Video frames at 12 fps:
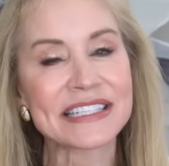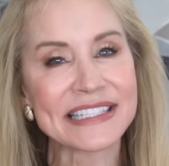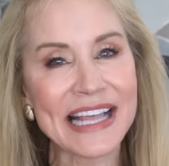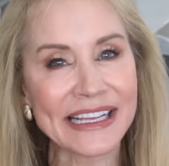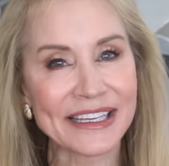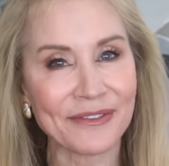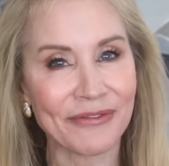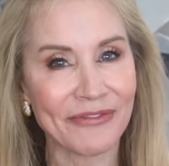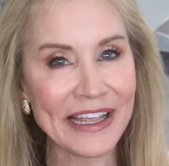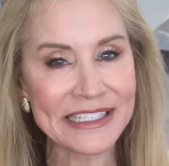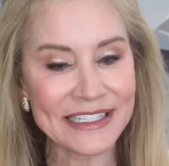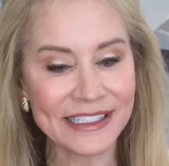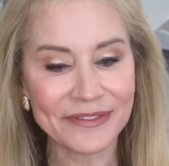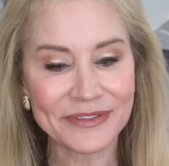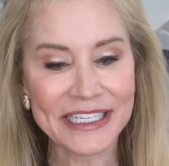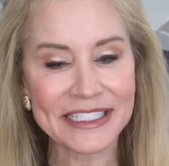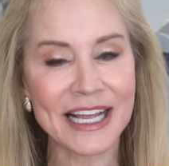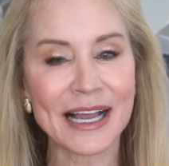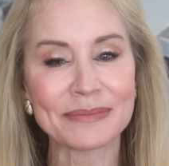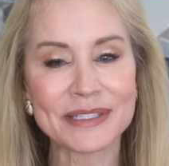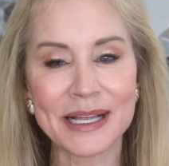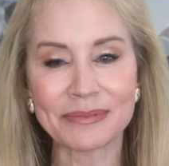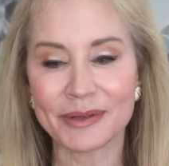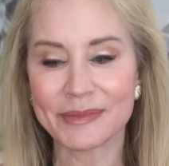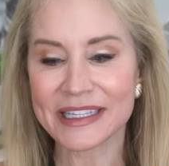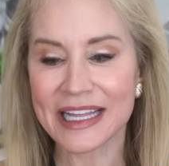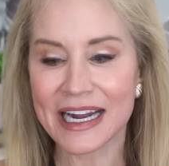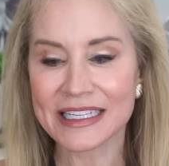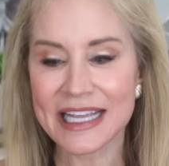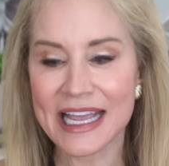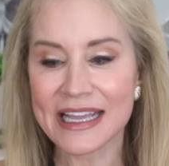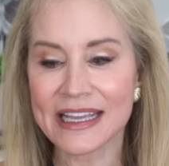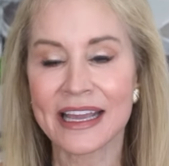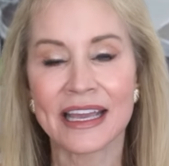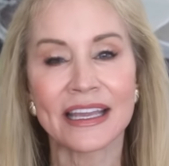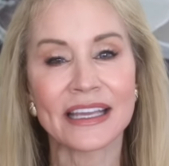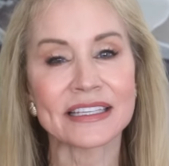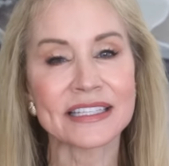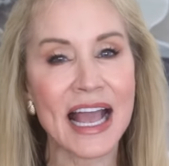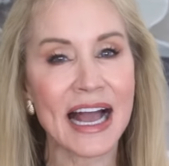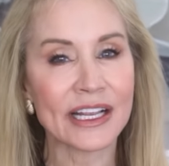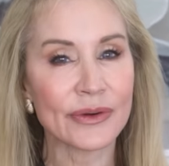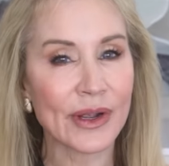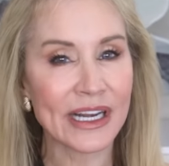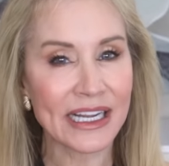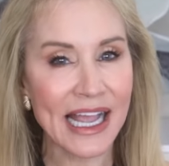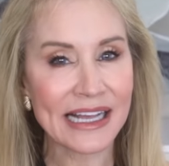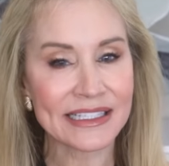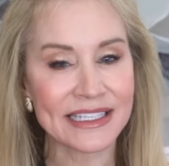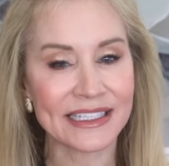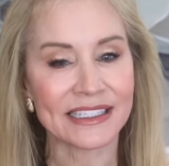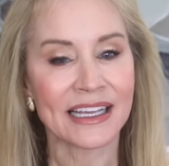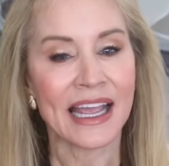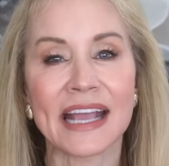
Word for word: a second face-lifting type supplement that I take is hyaluronic acid.